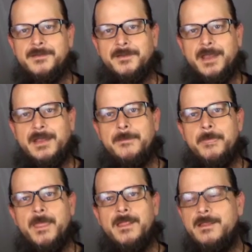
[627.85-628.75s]
Okay.
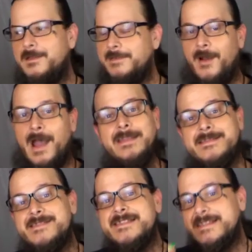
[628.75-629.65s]
Now I
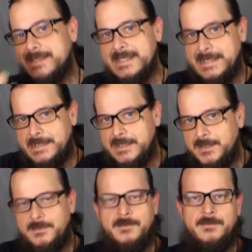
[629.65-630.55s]
didn't see
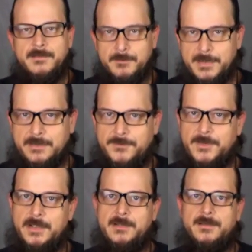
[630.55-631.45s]
Bigfoot.